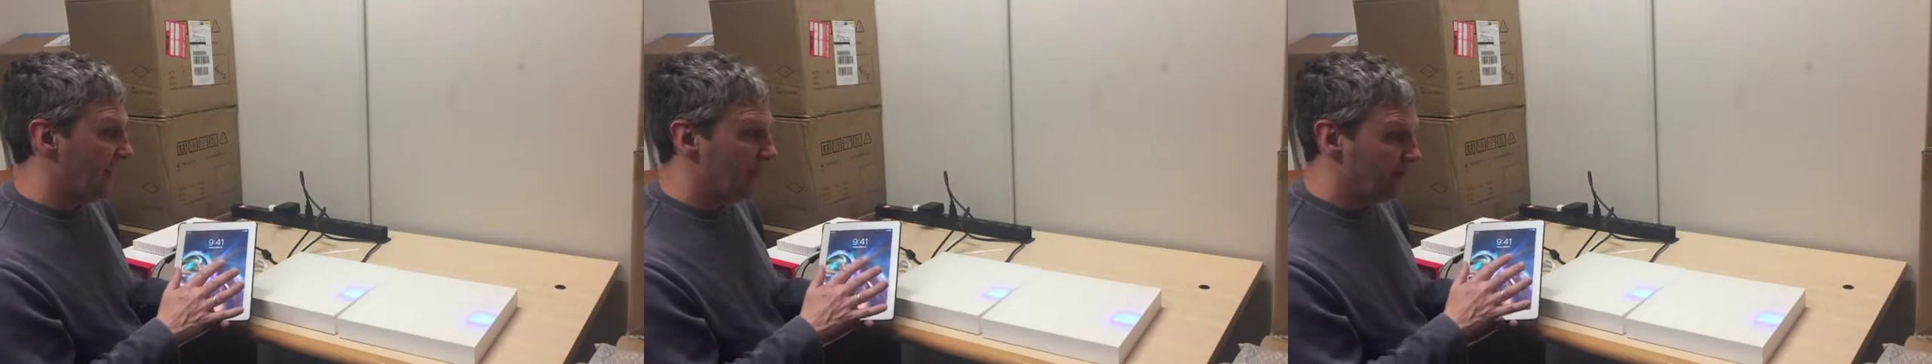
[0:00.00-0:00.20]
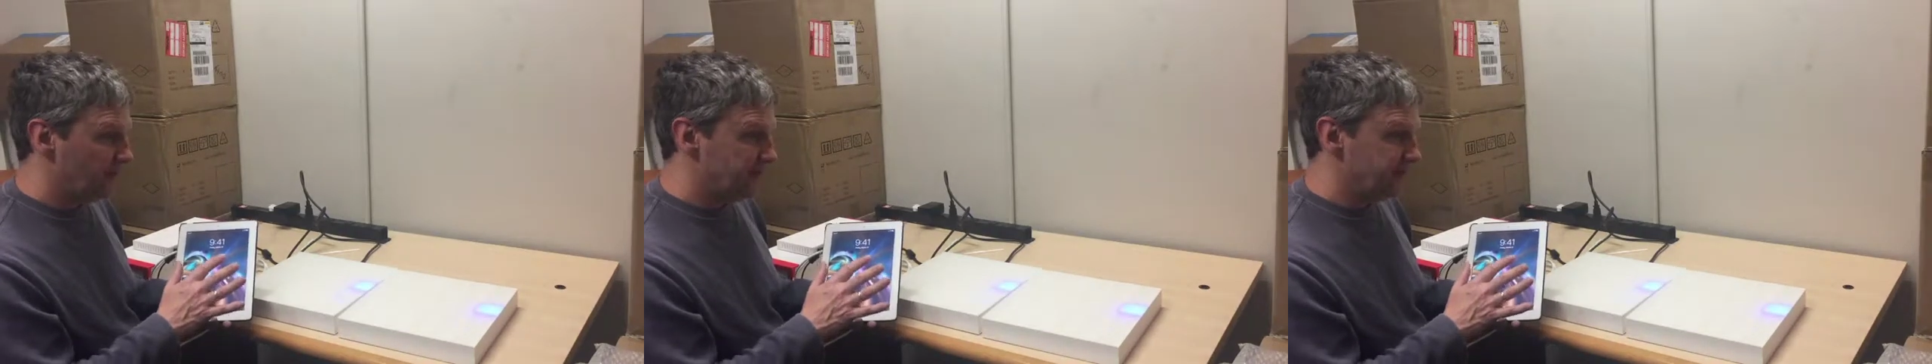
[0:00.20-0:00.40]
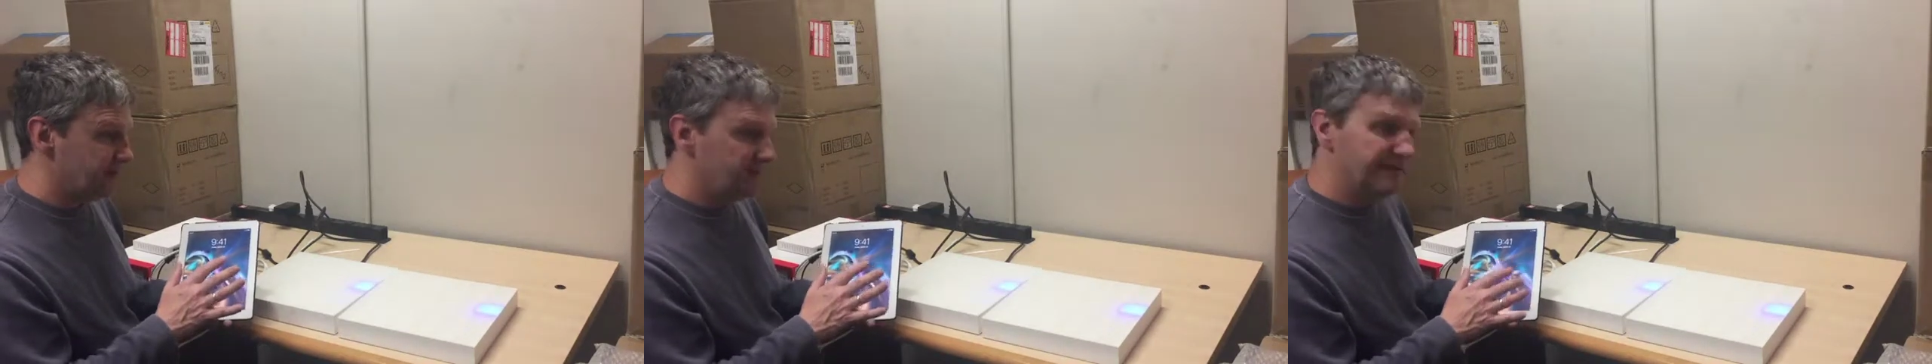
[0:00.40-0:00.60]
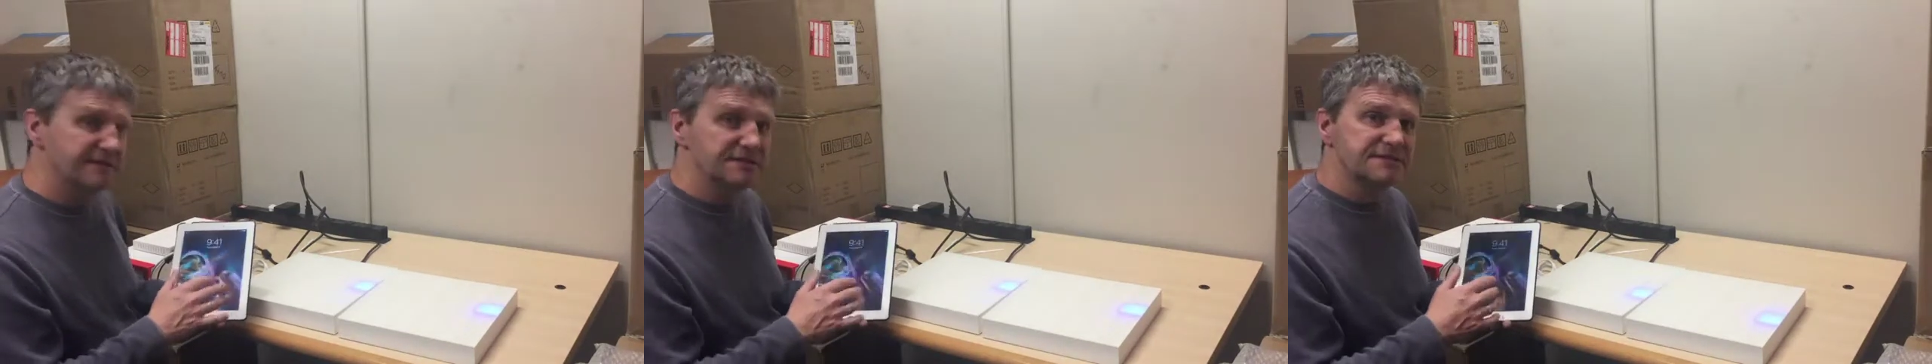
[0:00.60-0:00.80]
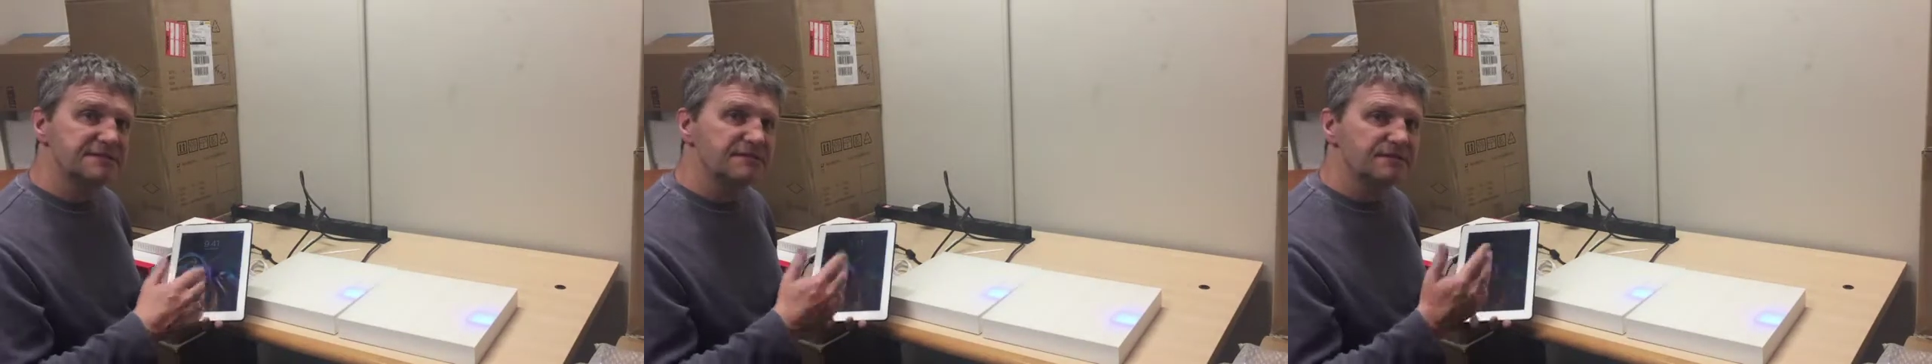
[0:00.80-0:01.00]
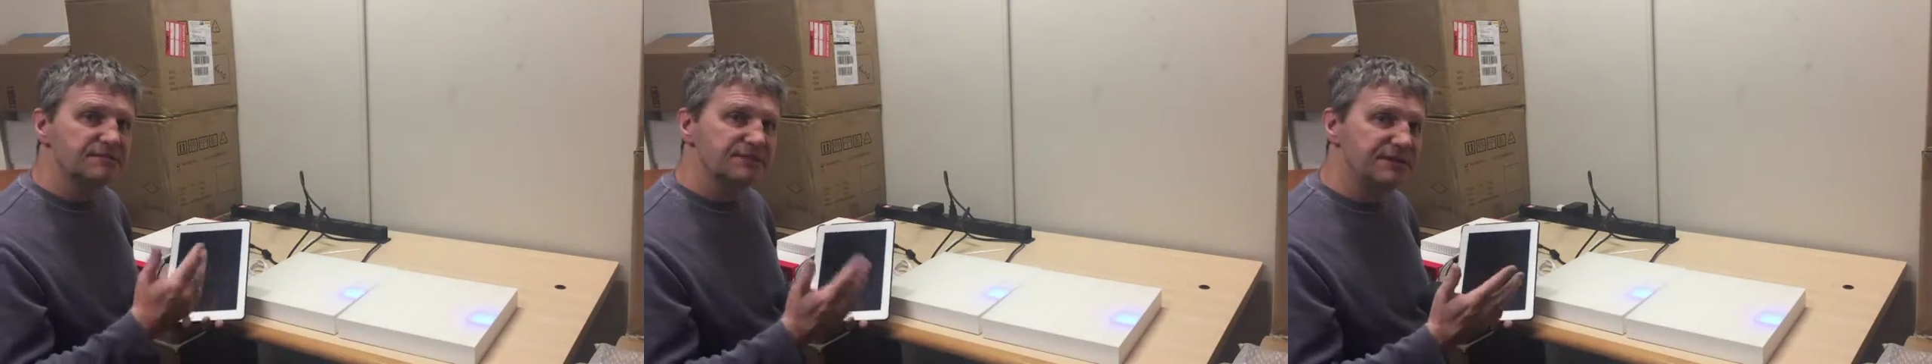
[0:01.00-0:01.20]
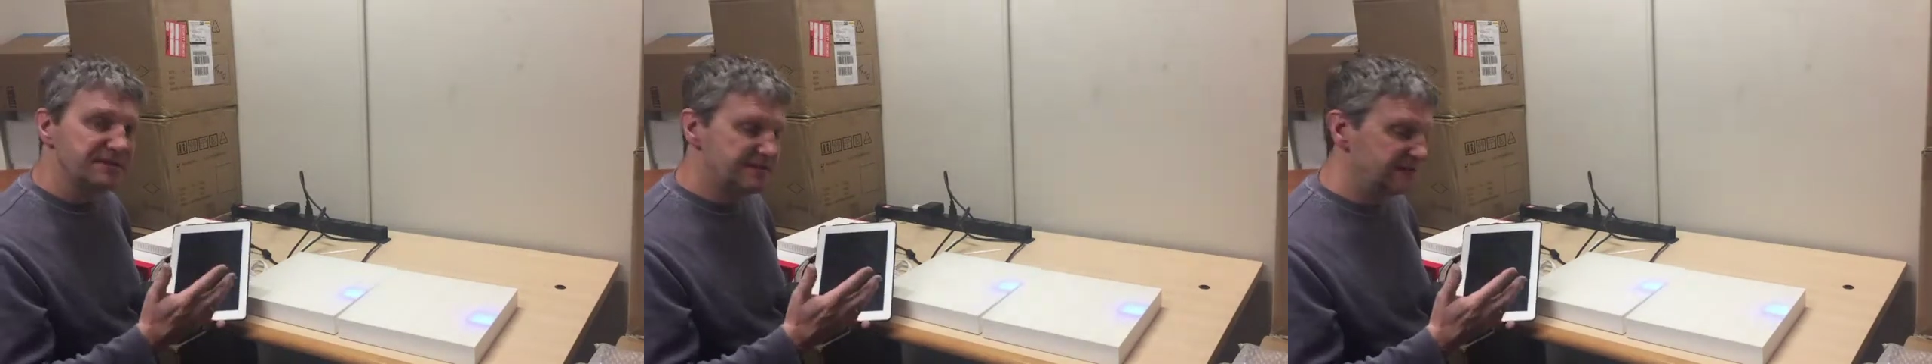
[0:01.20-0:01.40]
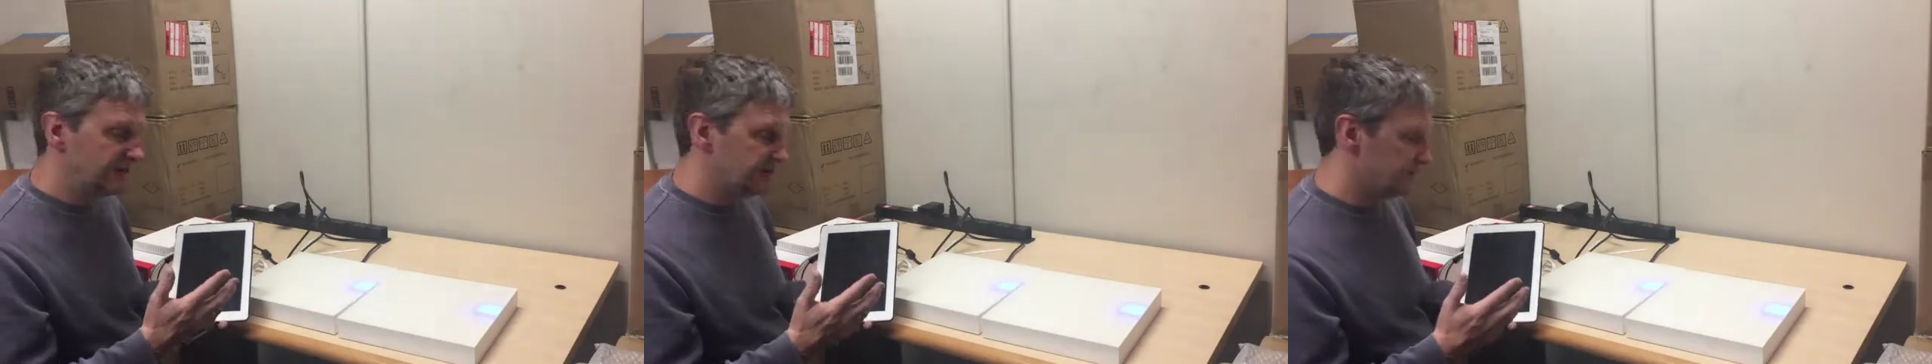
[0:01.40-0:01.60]
iOS device,
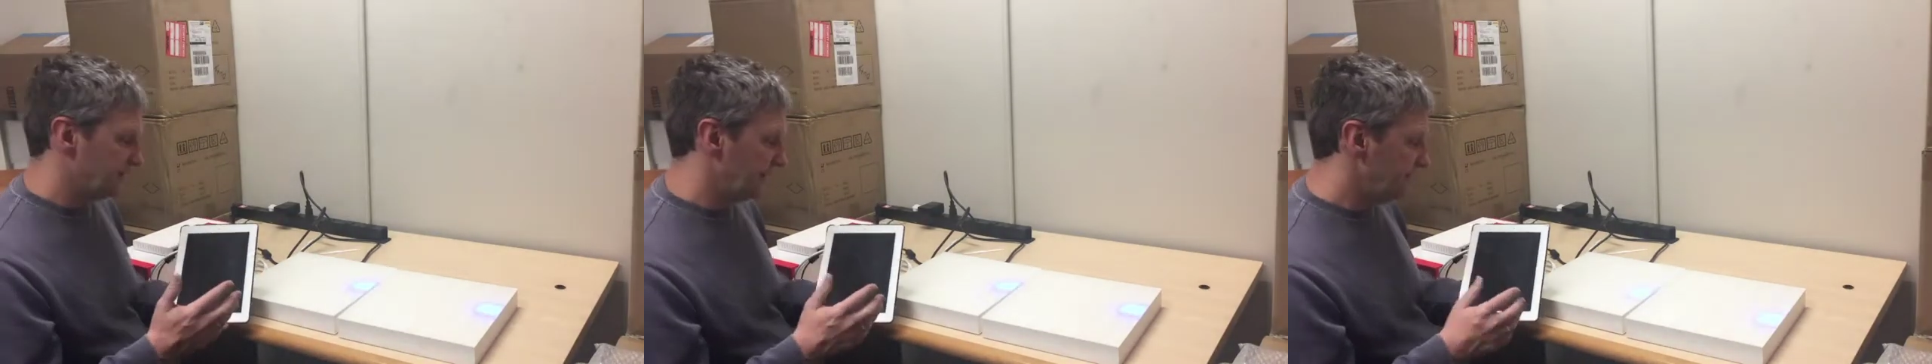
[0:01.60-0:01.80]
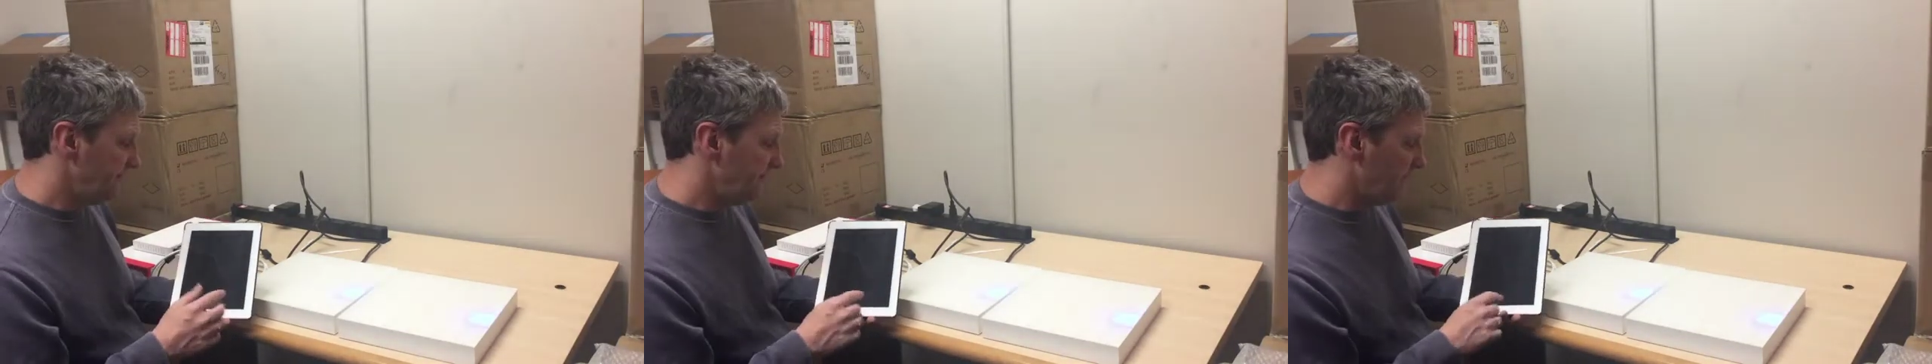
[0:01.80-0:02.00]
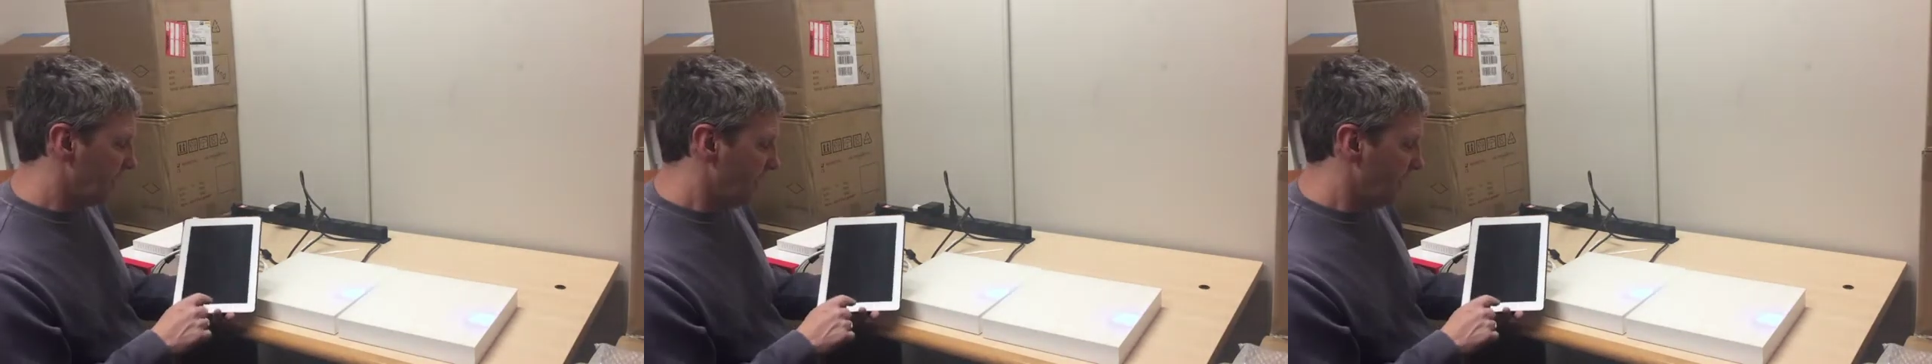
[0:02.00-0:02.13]
PC as well.